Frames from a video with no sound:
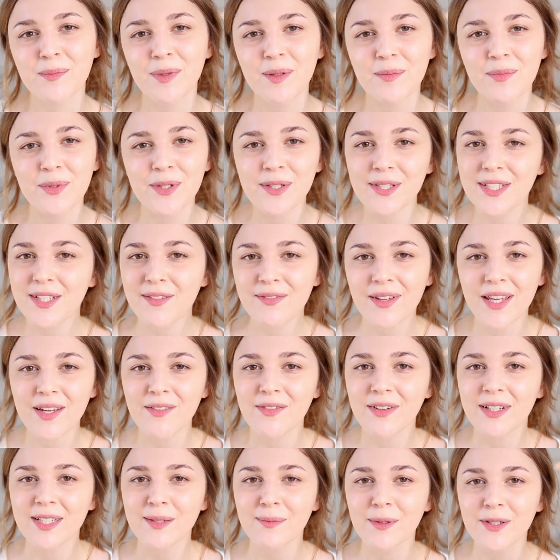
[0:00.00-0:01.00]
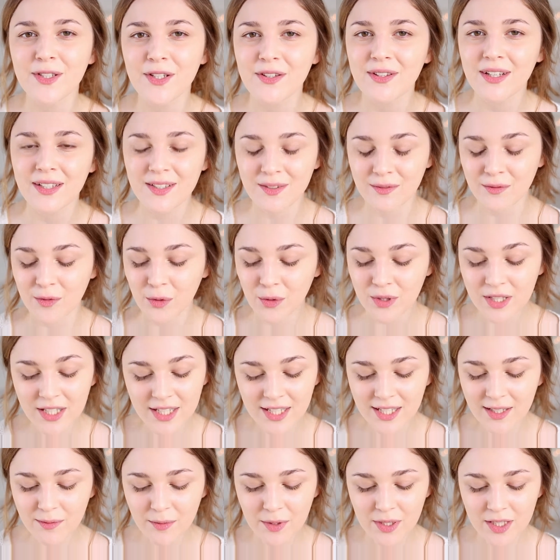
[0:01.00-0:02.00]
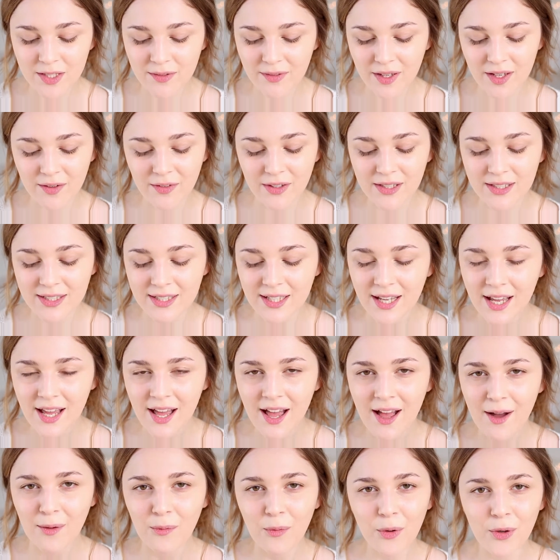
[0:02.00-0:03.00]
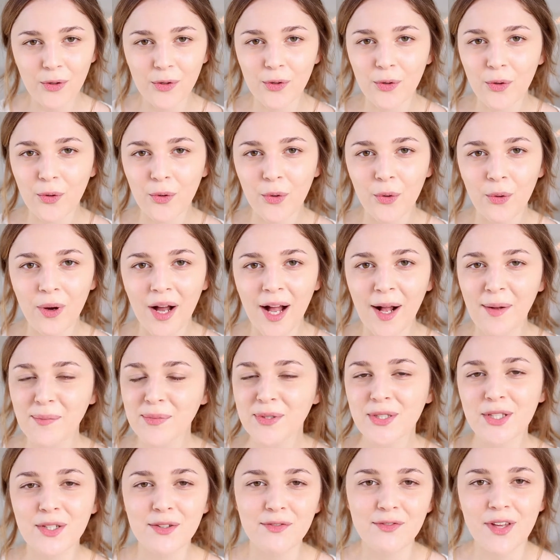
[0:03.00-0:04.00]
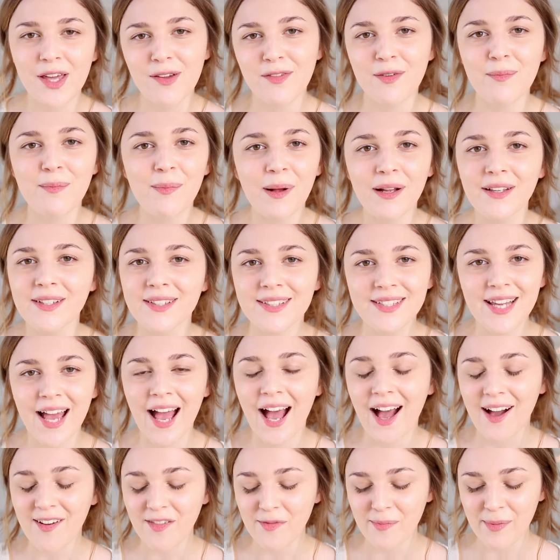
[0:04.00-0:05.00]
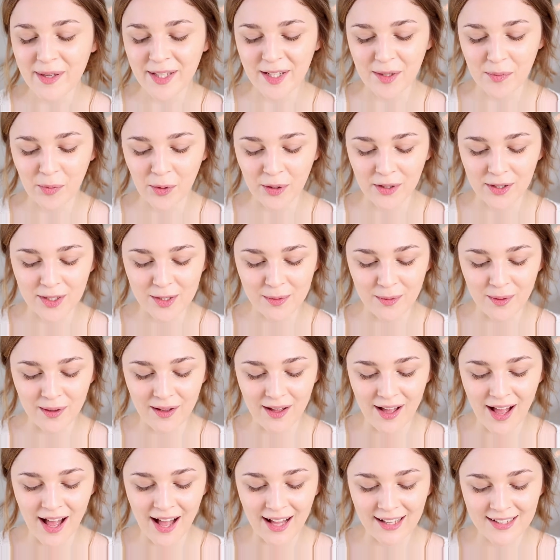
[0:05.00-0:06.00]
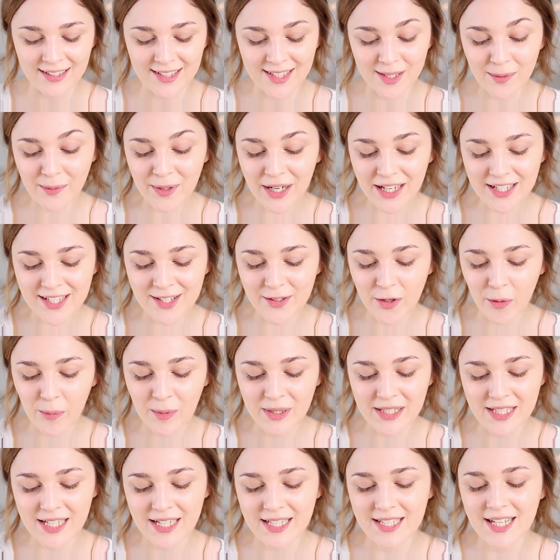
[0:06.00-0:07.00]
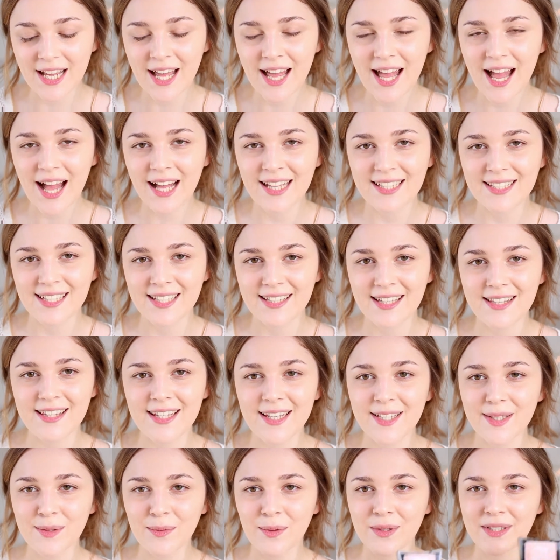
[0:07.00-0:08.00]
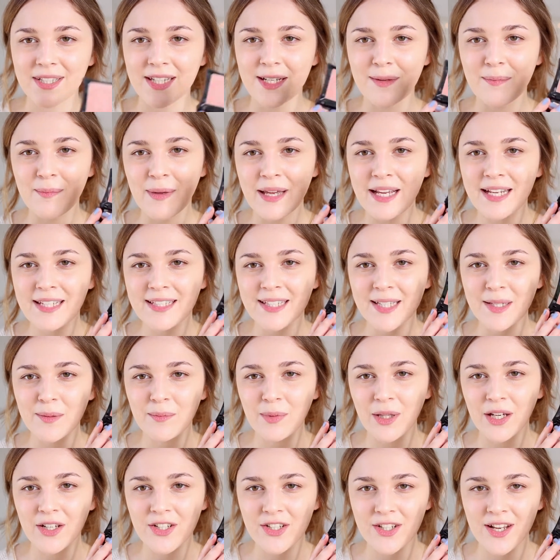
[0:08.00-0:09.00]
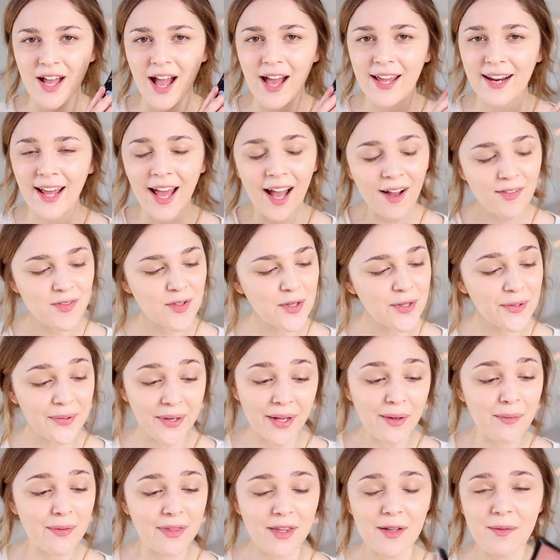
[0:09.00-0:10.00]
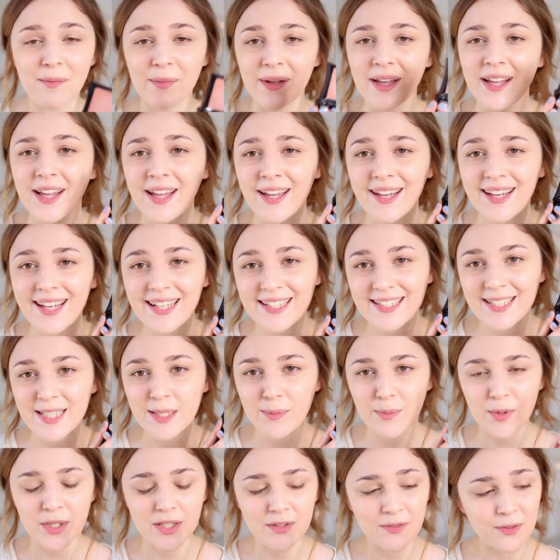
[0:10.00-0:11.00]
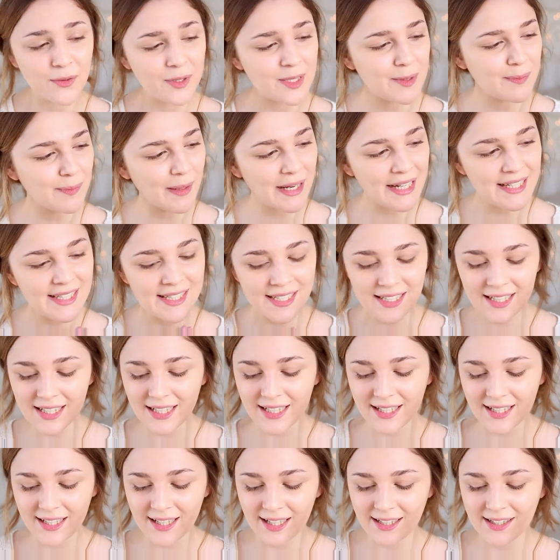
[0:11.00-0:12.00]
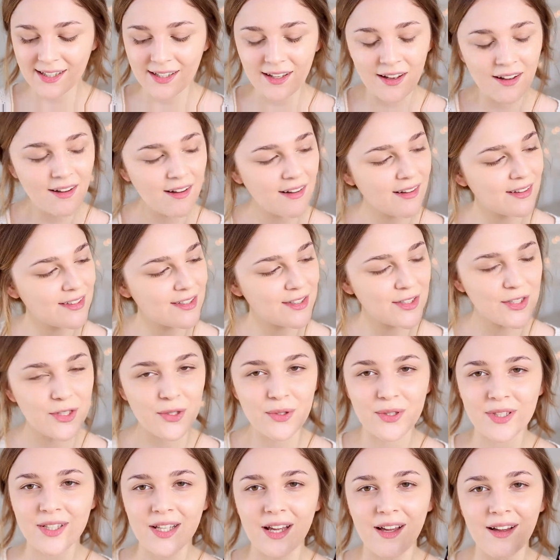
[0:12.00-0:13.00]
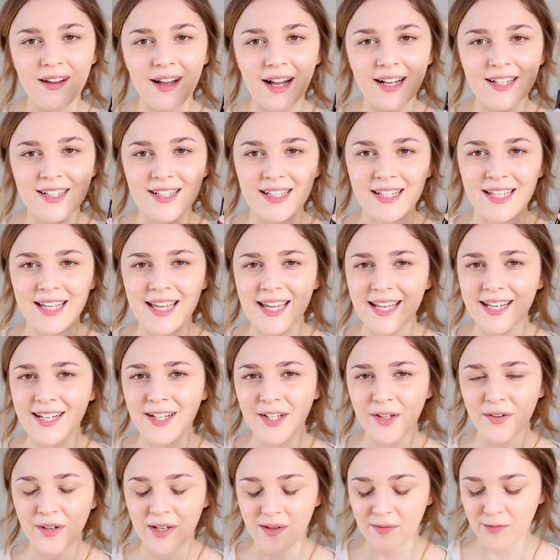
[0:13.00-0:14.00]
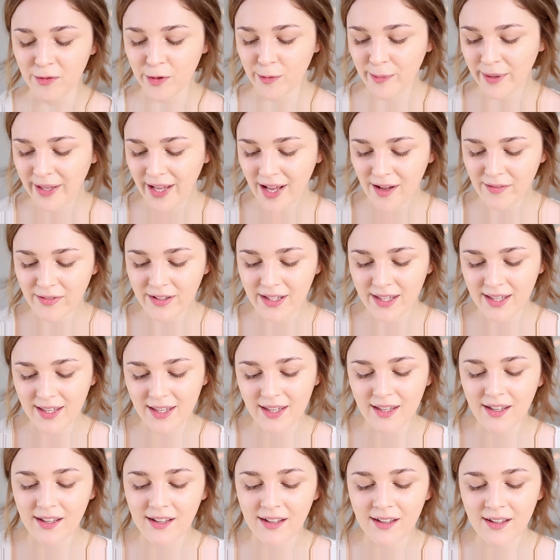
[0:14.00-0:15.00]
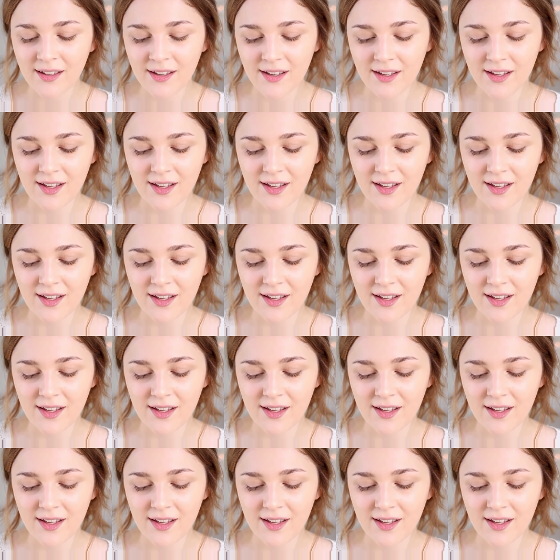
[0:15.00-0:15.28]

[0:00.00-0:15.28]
was my beauty favourites, my 2014 beauty favourites, what your absolute favourite must-have makeup products were, and someone actually commented and said that this was an amazing blusher, and I have to agree with them. It is beautiful. It's basically NARS Douceur actually in a cream form. I have it here.